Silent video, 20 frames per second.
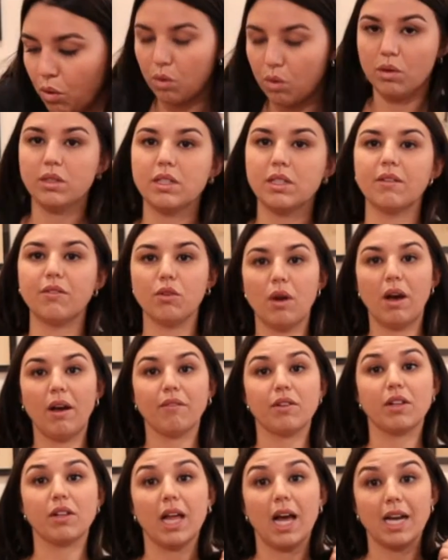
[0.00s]
If you have
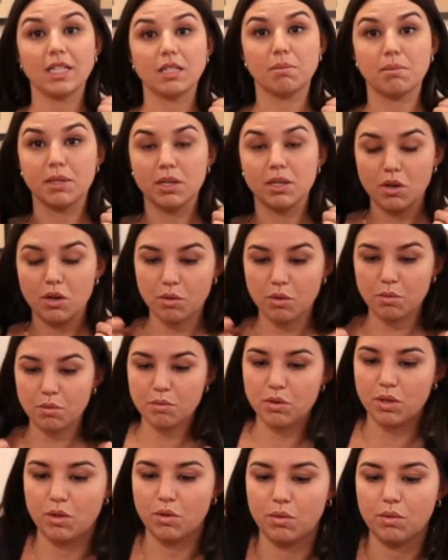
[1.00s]
clasps at home, you can
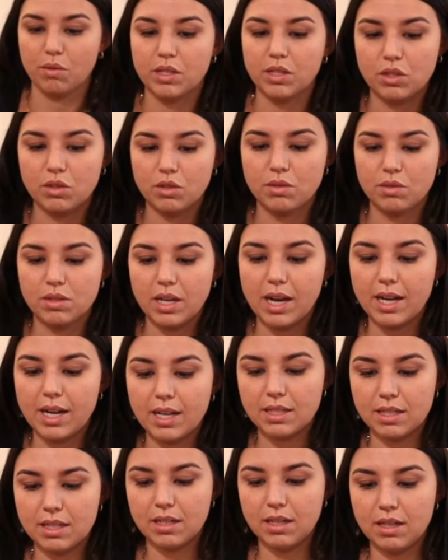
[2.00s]
always use that
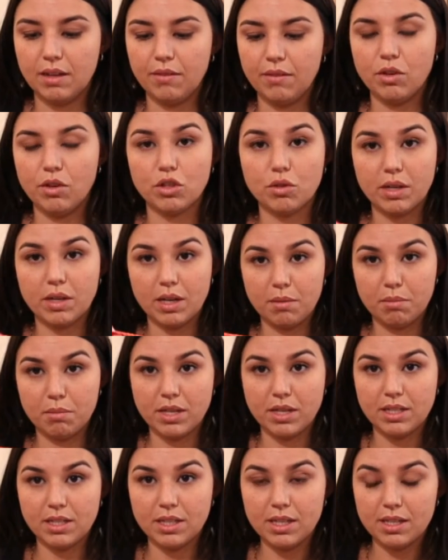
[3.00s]
if you're doing a
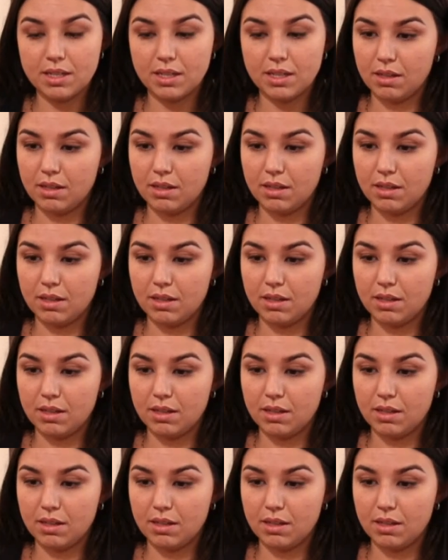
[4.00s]
bracelet.